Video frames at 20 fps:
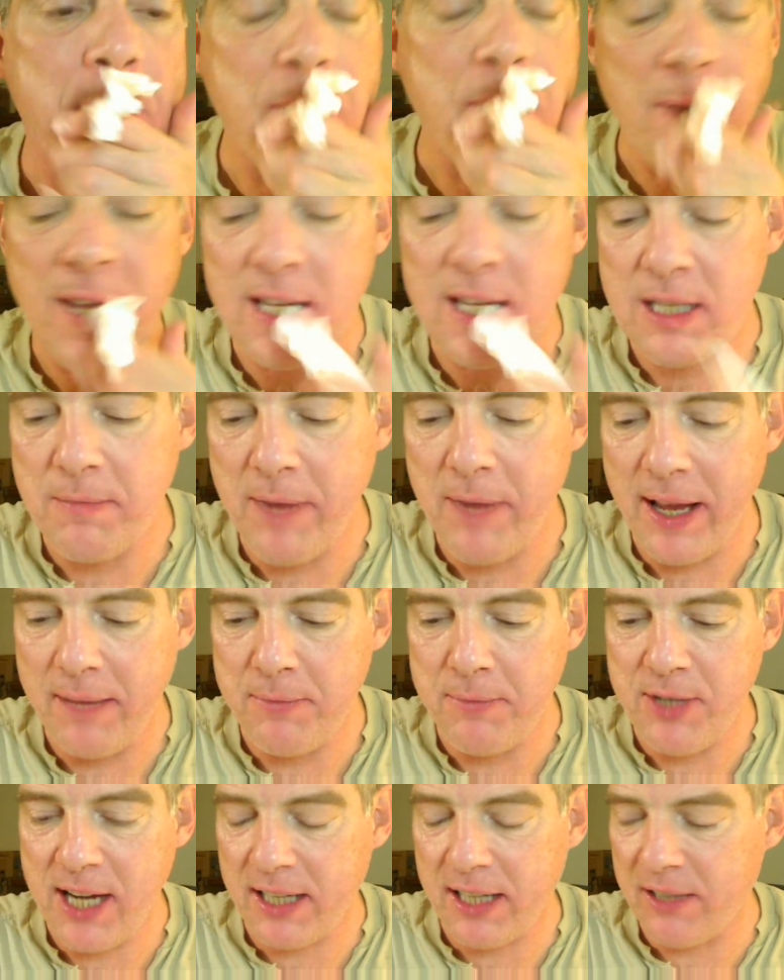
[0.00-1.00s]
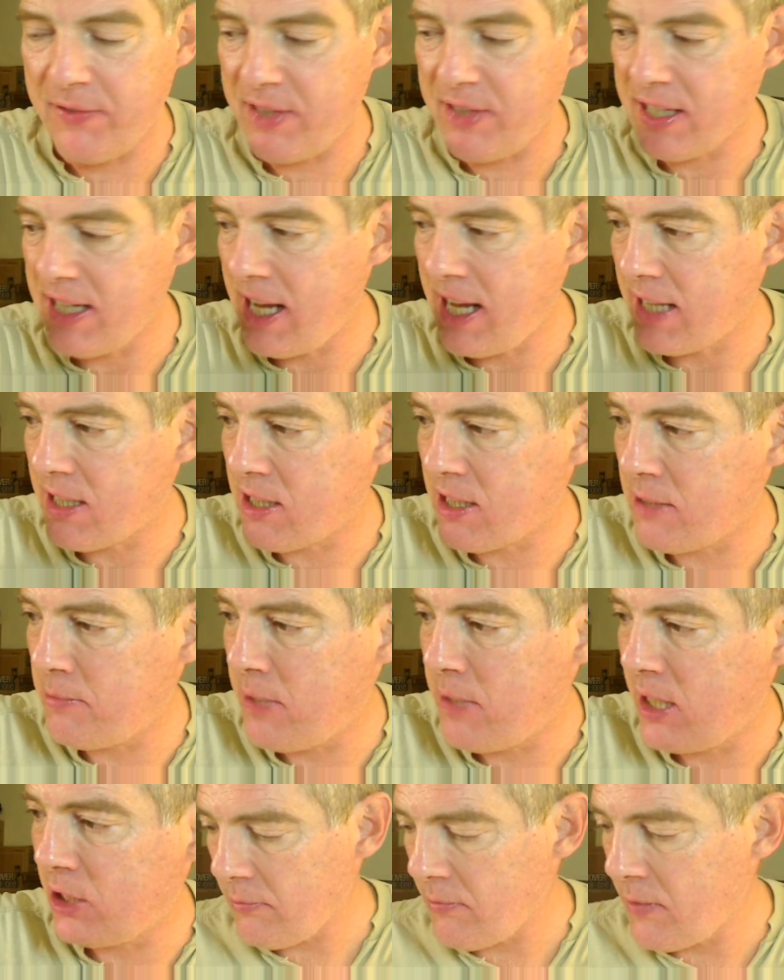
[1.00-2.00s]
Okay, so my objective is not so
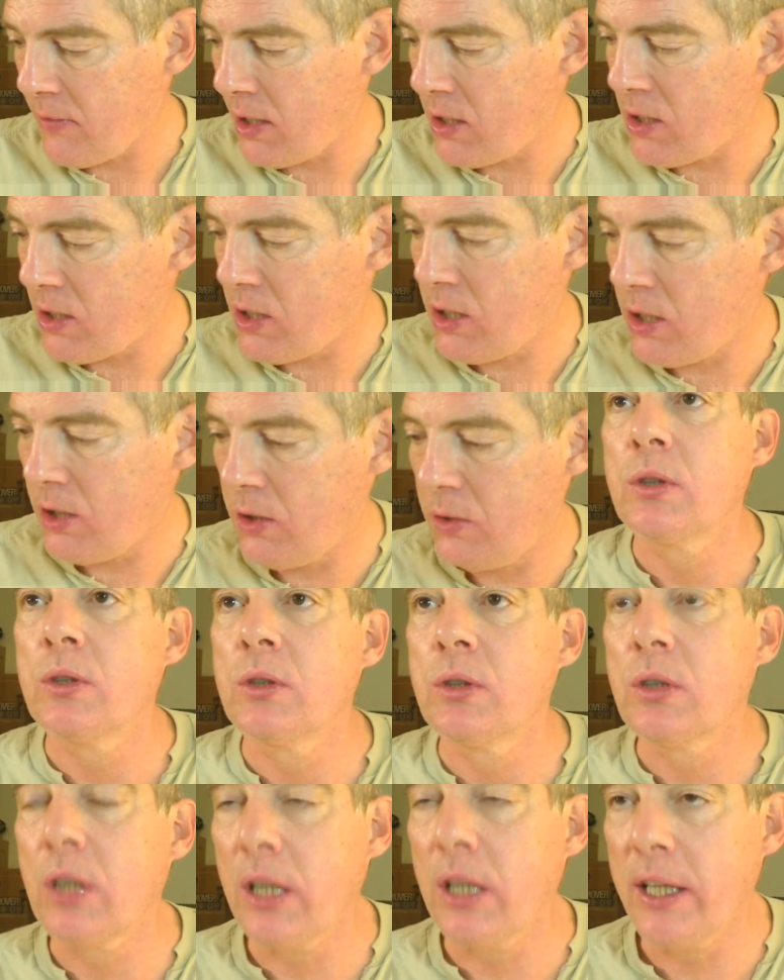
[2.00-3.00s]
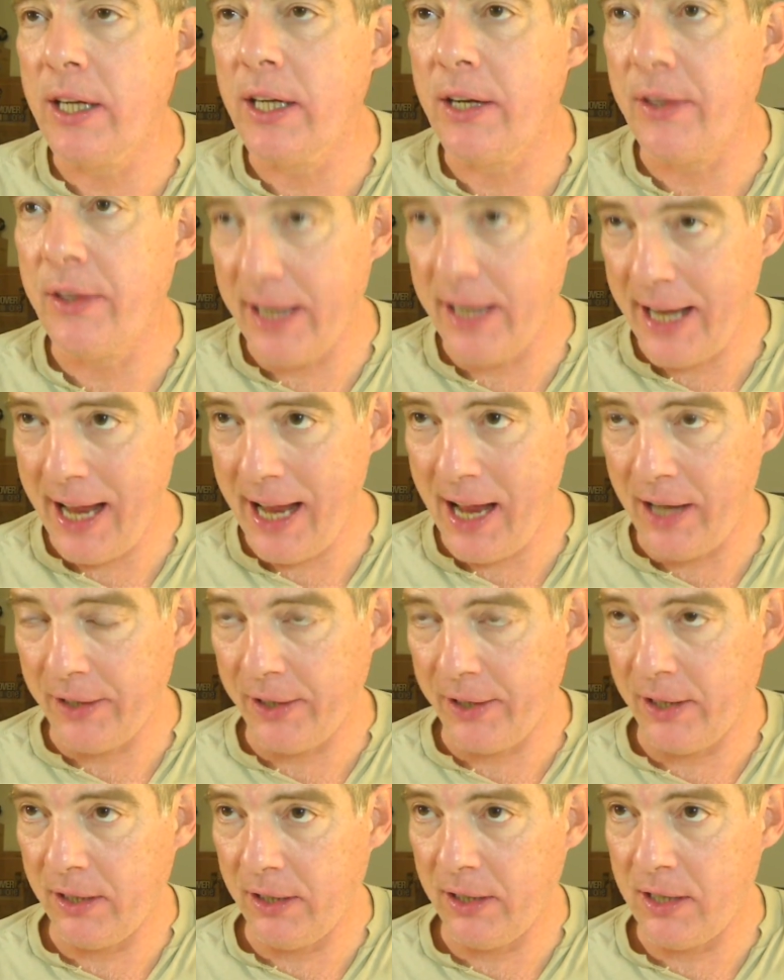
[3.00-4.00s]
much to clear the
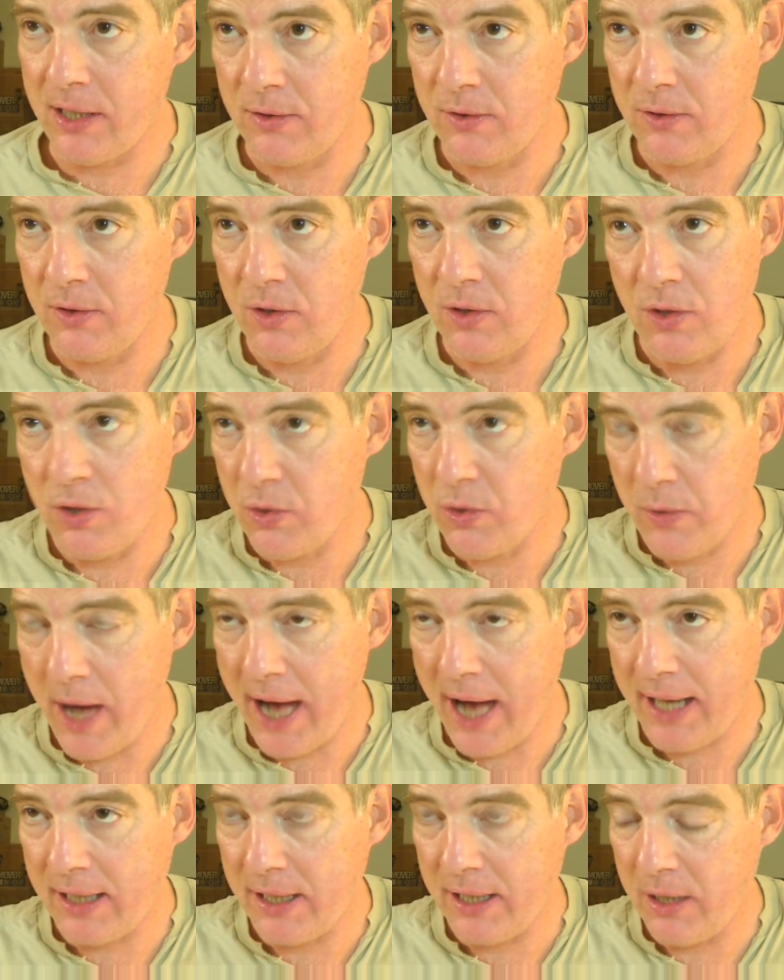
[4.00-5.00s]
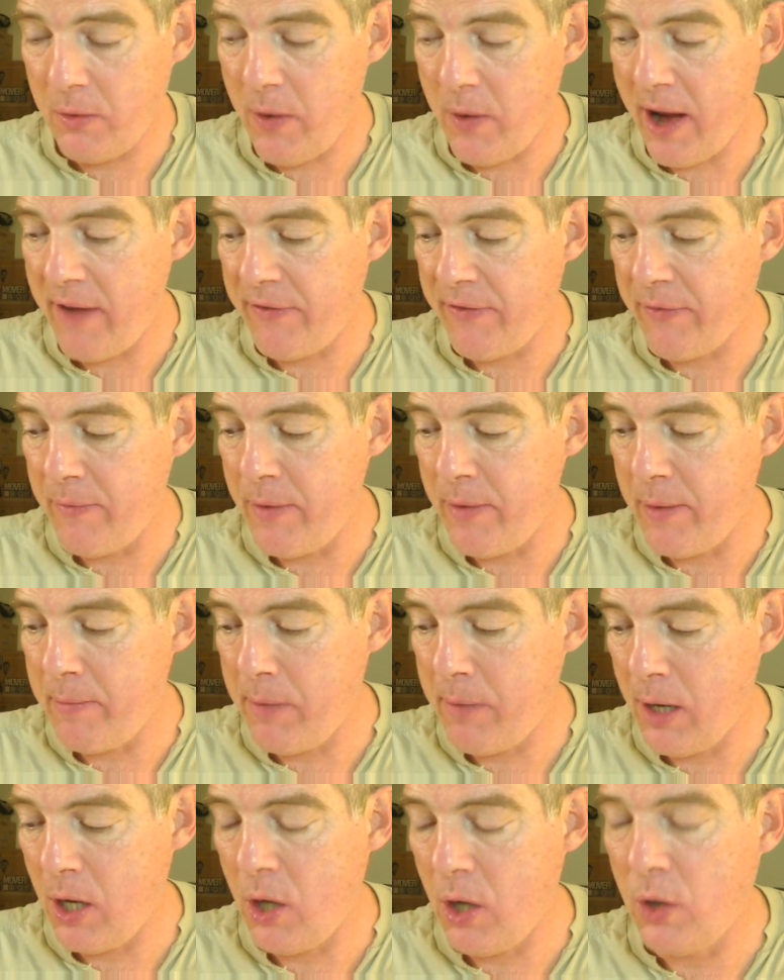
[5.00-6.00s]
calculus directly away from the
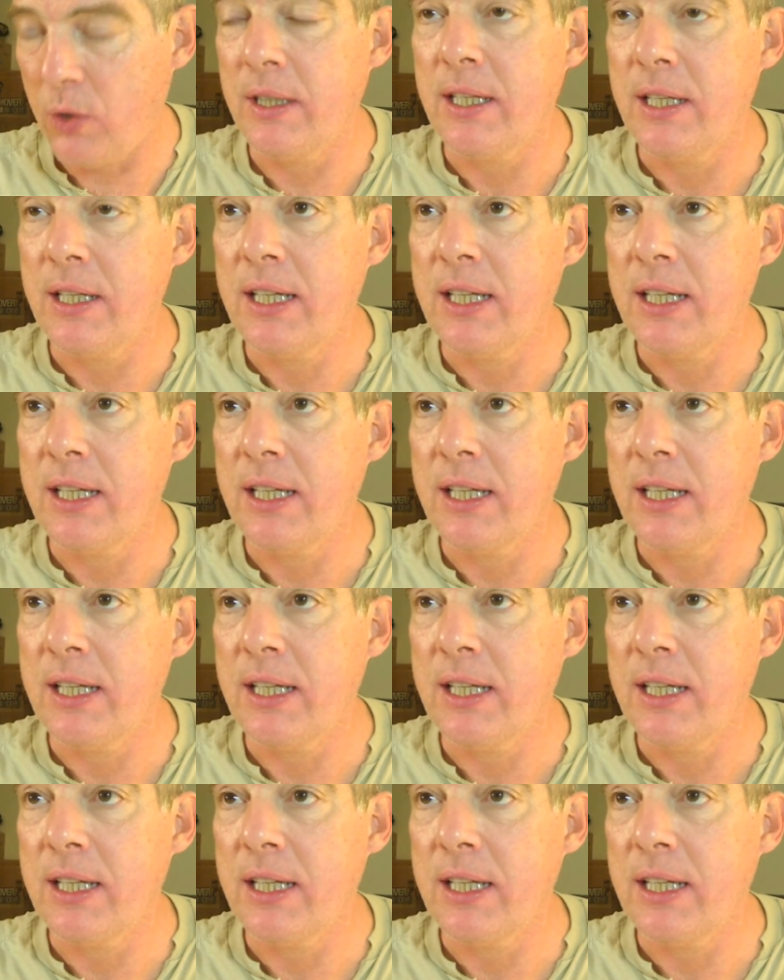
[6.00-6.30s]
bone,